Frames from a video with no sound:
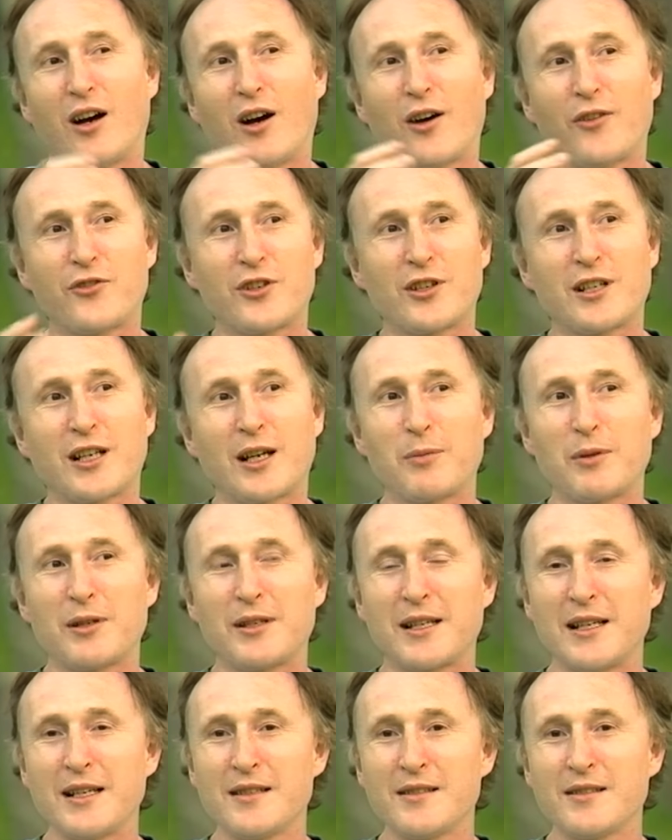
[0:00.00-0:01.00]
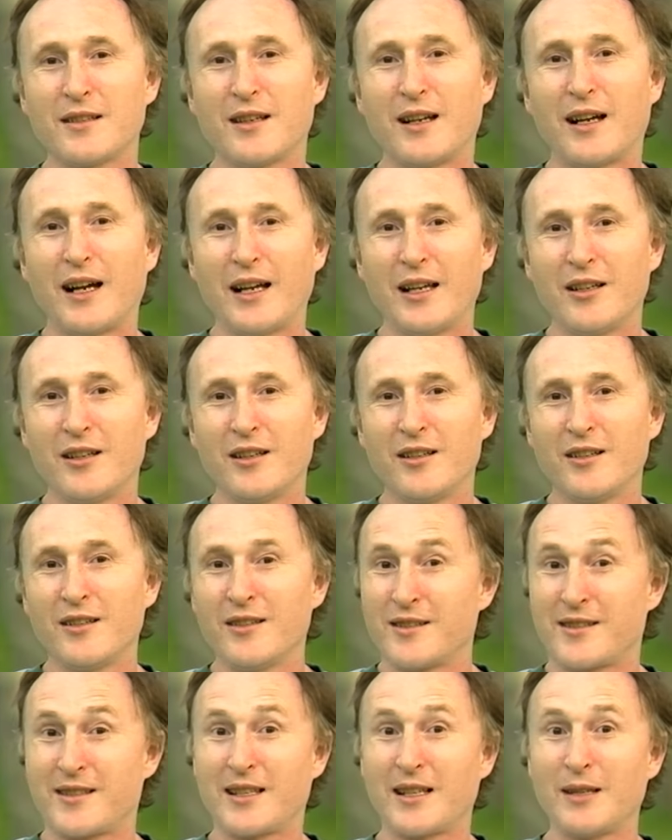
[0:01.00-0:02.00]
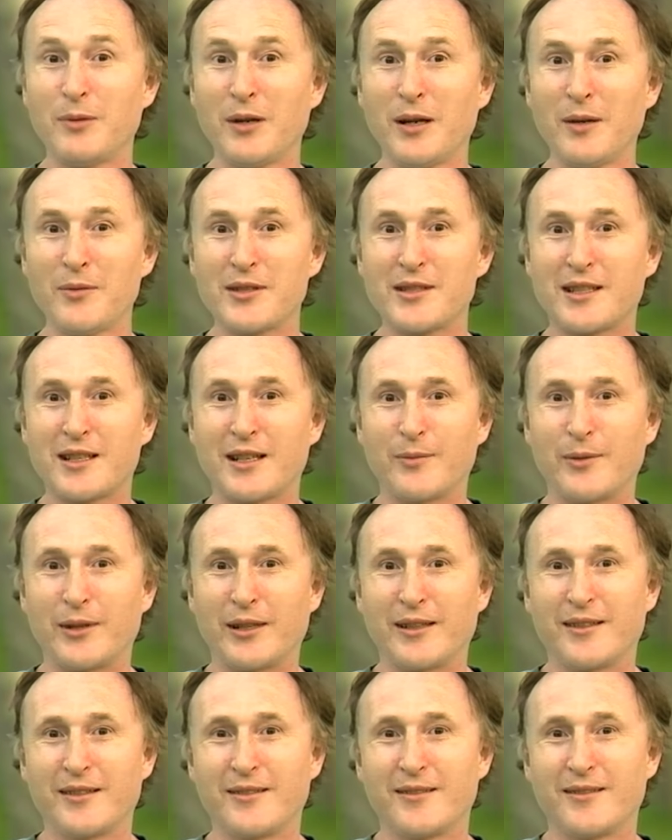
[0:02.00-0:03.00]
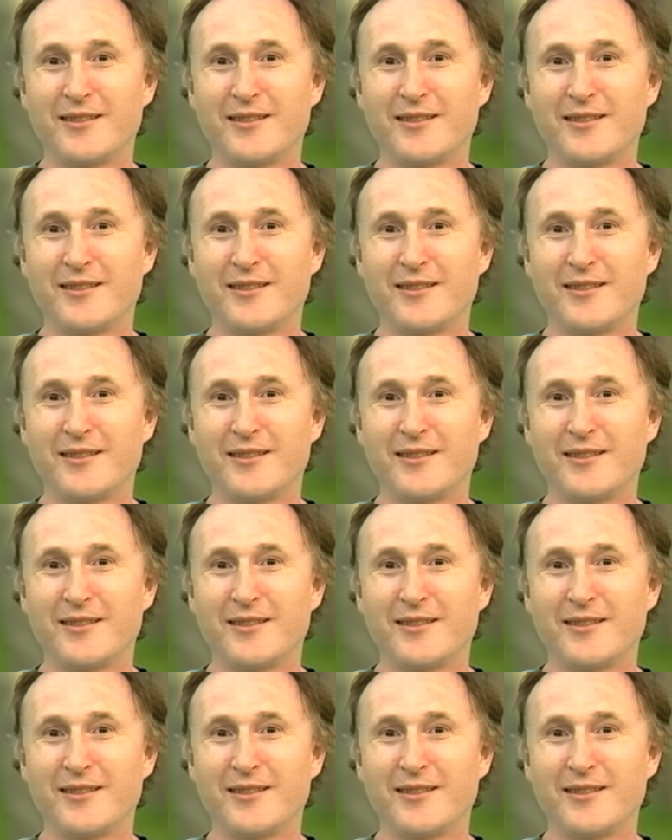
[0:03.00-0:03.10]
after a couple of days, I heard Sai Baba's coming.